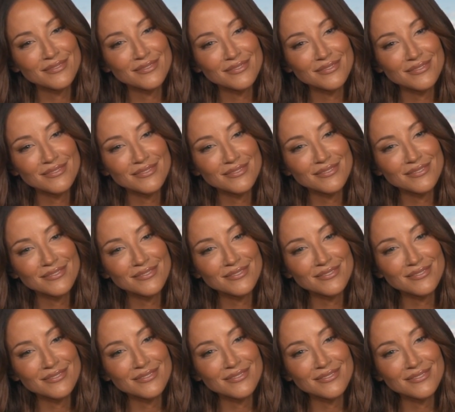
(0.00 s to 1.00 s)

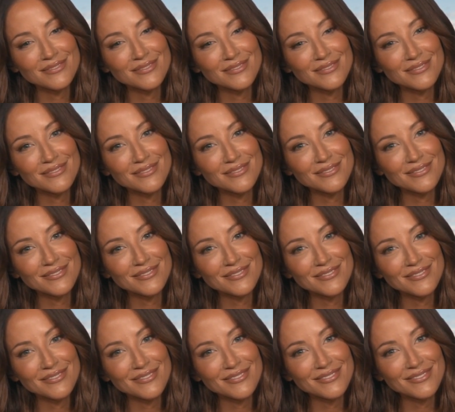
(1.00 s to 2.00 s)

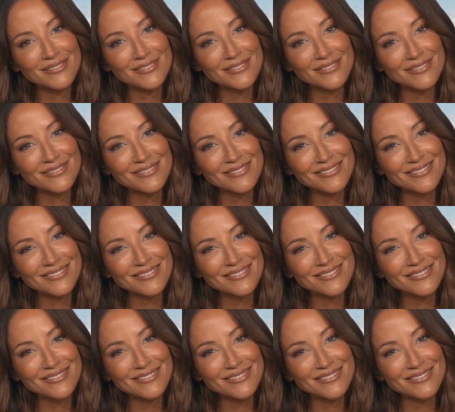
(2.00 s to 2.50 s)
[no speech]